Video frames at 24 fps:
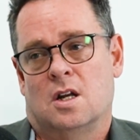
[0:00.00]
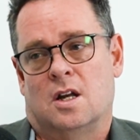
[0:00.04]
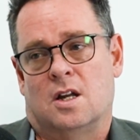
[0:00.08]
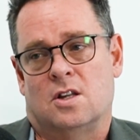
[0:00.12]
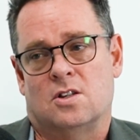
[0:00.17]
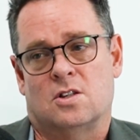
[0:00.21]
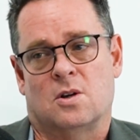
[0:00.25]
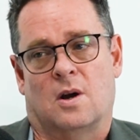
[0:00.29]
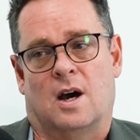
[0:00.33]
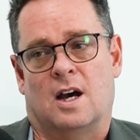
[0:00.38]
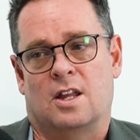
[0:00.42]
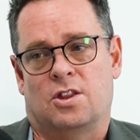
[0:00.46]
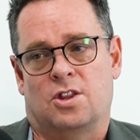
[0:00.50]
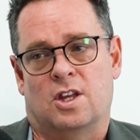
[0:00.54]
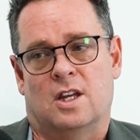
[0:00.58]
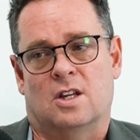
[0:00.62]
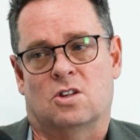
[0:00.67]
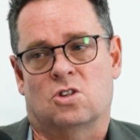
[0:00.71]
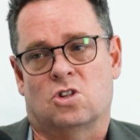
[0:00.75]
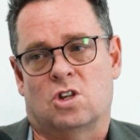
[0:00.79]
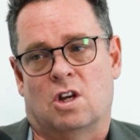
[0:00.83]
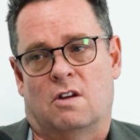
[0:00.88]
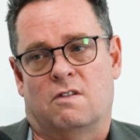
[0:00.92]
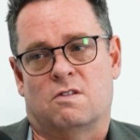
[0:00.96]
And so I think
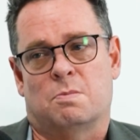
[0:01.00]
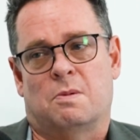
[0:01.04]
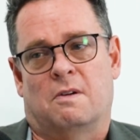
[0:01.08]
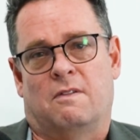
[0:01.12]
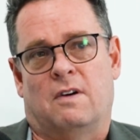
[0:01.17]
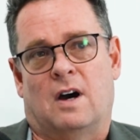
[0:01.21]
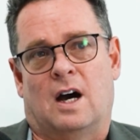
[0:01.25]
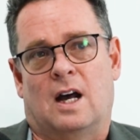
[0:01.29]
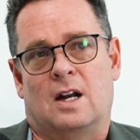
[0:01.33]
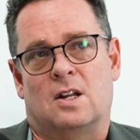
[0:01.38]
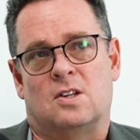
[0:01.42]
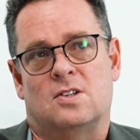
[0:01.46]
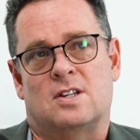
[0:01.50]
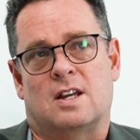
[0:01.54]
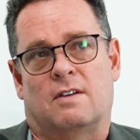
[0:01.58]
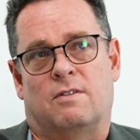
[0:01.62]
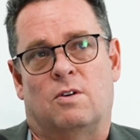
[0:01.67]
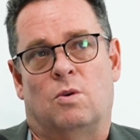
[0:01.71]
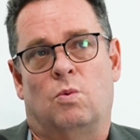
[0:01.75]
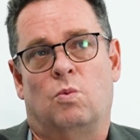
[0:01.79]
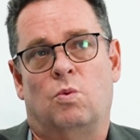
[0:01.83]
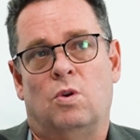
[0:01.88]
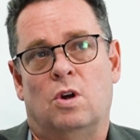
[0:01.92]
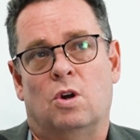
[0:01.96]
service providers have
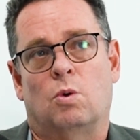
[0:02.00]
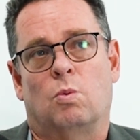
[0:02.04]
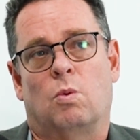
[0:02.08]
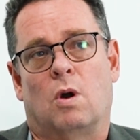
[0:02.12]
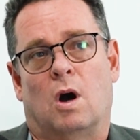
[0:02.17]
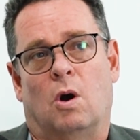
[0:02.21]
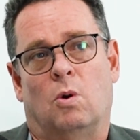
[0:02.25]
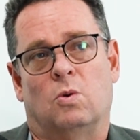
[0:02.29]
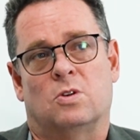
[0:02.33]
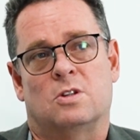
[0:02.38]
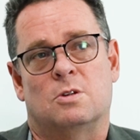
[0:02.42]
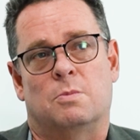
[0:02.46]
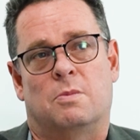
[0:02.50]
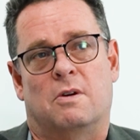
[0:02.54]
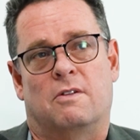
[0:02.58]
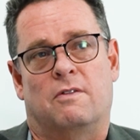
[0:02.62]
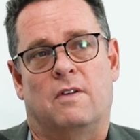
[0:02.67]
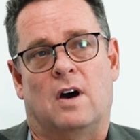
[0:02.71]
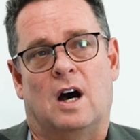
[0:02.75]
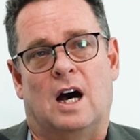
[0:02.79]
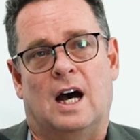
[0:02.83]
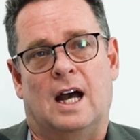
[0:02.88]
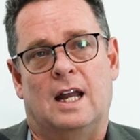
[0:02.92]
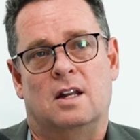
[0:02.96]
a real role to
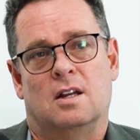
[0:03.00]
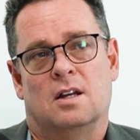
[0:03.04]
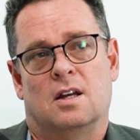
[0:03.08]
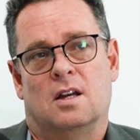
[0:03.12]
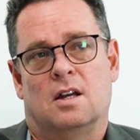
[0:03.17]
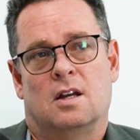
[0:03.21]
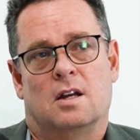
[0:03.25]
provide,